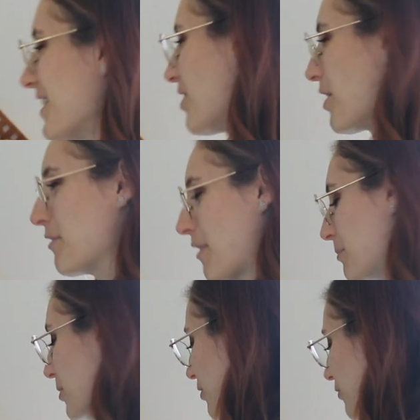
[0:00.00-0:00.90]
Sorry if
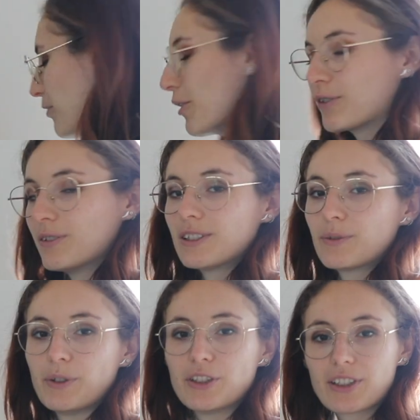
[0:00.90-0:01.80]
I'm not focused,
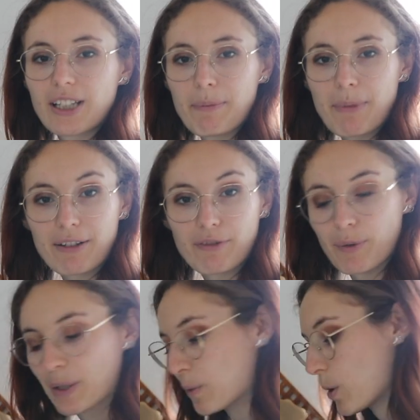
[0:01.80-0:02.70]
we just came back
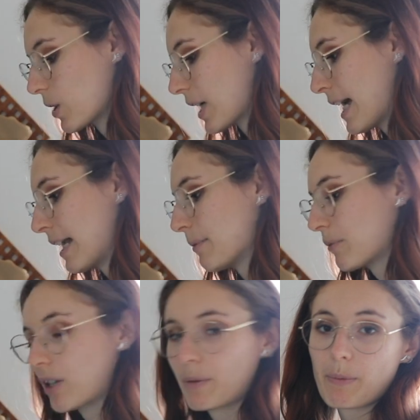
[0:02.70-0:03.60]
from the walk and I'm
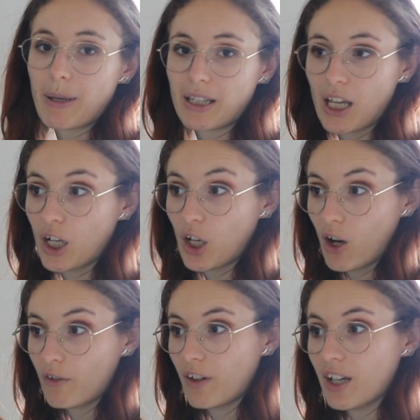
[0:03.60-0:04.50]
gonna be making
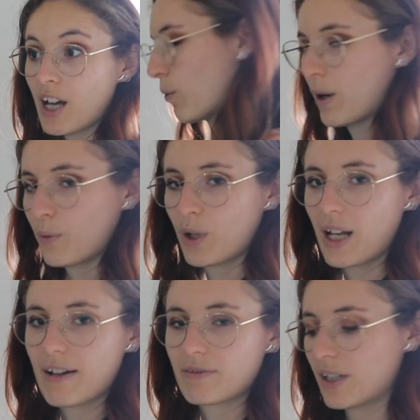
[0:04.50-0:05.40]
coffee. When we
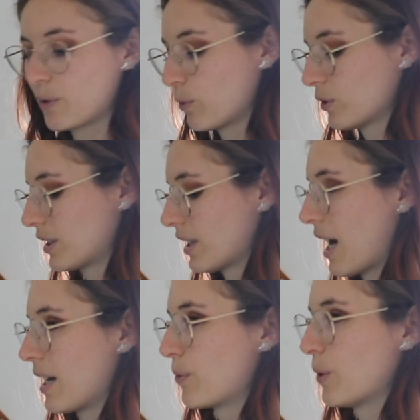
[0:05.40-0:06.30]
left, there was
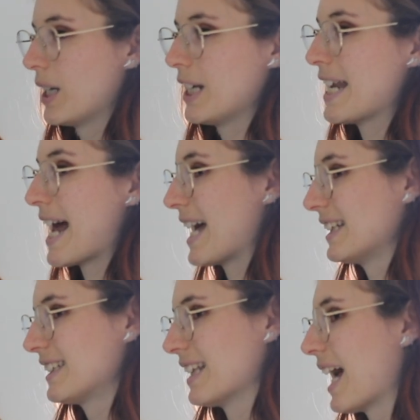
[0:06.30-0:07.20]
a really
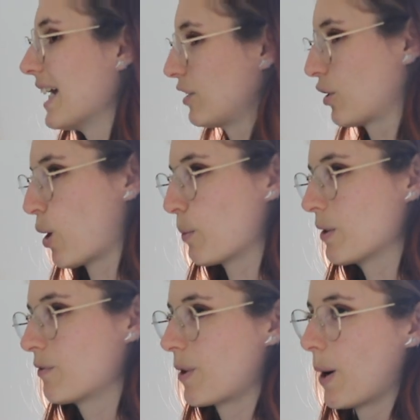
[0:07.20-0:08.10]
nice light
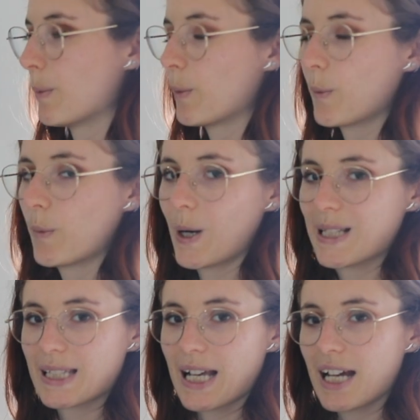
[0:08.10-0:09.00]
coming from
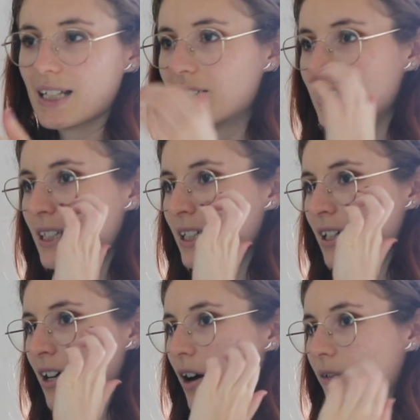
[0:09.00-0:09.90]
one side
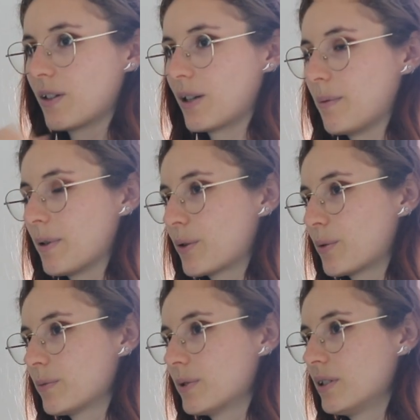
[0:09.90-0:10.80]
of the living room.